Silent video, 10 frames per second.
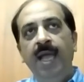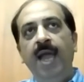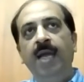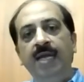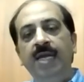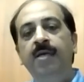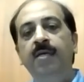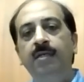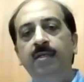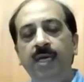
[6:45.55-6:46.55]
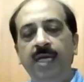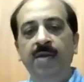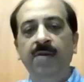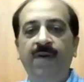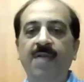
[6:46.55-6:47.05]
and leader
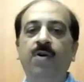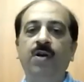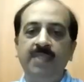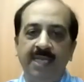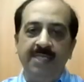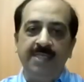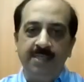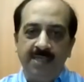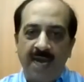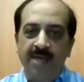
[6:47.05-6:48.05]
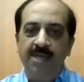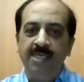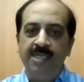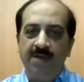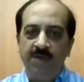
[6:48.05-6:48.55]
in 5 out of 6
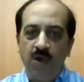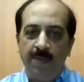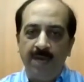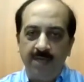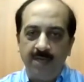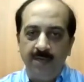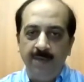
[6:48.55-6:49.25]
categories that we operate in.